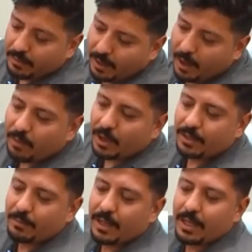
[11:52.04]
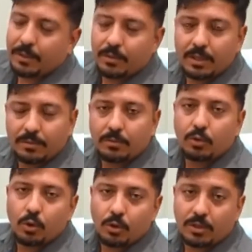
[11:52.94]
Approximately between
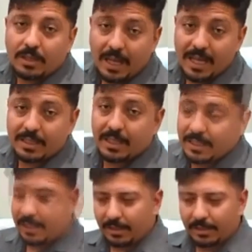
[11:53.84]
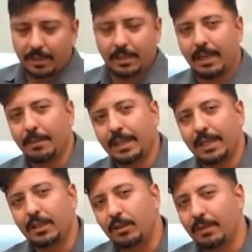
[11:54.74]
4 to 8 liters. Let me
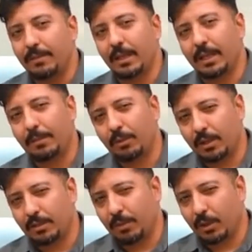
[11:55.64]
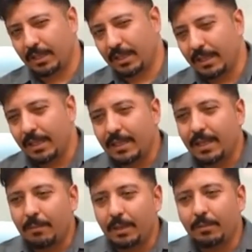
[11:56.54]
tell you a very important point.
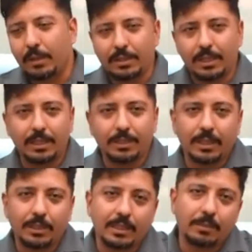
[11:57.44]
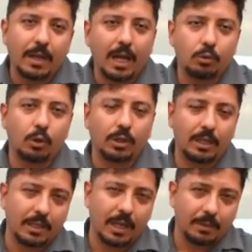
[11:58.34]
Some people think that this black
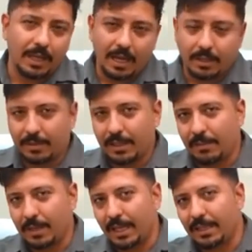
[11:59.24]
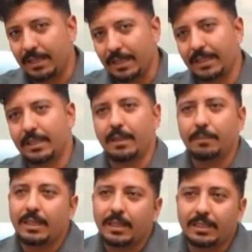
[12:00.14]
water coming out of the device is
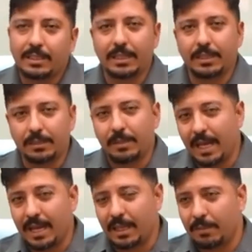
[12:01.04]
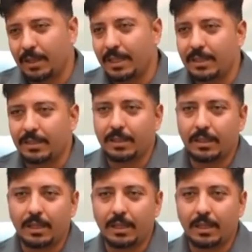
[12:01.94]
something excessive and unpleasant.